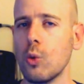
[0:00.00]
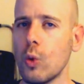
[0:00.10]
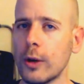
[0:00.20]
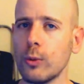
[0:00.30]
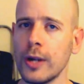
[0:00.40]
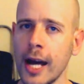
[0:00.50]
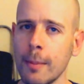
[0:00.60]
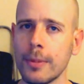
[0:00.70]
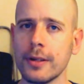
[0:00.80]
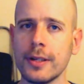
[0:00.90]
what would
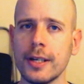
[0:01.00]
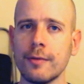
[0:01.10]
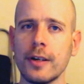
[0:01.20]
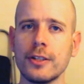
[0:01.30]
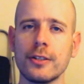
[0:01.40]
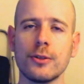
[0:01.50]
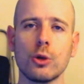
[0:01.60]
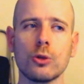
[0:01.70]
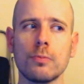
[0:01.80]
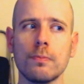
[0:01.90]
happen if I just
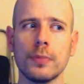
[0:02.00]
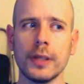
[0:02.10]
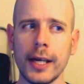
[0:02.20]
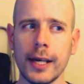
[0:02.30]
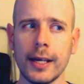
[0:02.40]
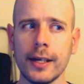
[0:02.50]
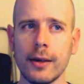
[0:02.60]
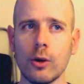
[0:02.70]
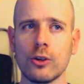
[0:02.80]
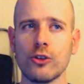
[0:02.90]
don't
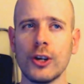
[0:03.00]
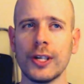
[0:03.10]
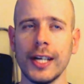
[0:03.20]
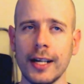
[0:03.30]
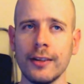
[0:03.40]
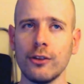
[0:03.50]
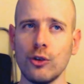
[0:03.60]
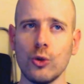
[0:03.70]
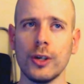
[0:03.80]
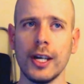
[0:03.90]
play or try to get into
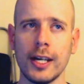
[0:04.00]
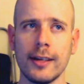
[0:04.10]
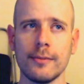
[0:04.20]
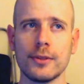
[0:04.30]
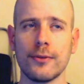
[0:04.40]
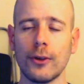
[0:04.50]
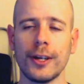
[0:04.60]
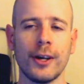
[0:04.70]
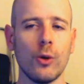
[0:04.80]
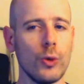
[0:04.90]
new games for
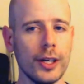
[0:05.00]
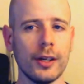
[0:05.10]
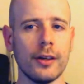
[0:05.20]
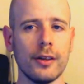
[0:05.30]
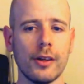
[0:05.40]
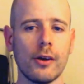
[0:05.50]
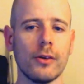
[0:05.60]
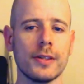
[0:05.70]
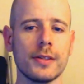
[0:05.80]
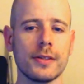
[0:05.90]
like a week.
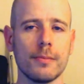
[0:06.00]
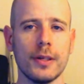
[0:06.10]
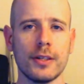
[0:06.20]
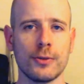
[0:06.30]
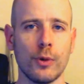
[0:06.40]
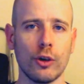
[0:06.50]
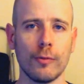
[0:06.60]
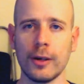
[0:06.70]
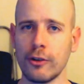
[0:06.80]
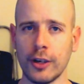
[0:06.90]
It's been a sport
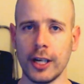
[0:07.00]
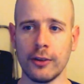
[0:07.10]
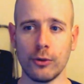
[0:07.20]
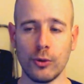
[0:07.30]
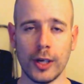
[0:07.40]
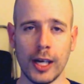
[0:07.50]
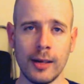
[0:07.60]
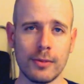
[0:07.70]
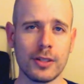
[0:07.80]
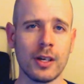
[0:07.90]
of mine trying to get into new
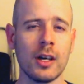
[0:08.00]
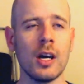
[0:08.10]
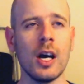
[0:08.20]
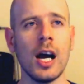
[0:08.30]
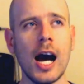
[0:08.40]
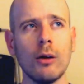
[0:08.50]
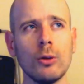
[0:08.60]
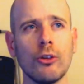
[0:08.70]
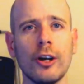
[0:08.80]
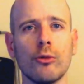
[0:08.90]
games.
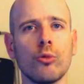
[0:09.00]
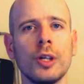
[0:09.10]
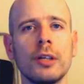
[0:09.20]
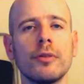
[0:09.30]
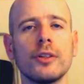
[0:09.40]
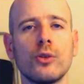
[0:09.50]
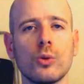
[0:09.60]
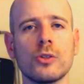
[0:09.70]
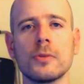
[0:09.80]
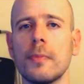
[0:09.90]
I'll try to really
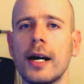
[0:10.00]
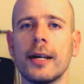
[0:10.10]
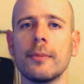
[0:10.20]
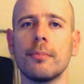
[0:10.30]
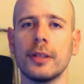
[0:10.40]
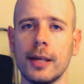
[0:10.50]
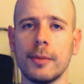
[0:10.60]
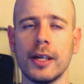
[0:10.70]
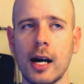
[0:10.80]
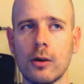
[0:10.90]
reduce my
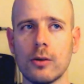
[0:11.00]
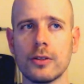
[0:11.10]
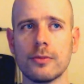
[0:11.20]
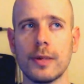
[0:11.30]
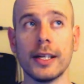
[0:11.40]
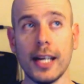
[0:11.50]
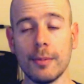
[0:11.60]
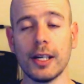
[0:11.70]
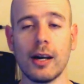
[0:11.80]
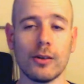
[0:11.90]
playing hours, my
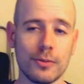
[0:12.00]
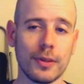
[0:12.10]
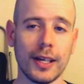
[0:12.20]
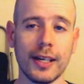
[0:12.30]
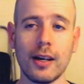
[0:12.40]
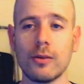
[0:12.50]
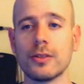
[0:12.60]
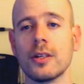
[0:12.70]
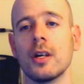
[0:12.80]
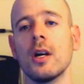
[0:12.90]
gaming hours, playing
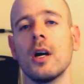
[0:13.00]
hours.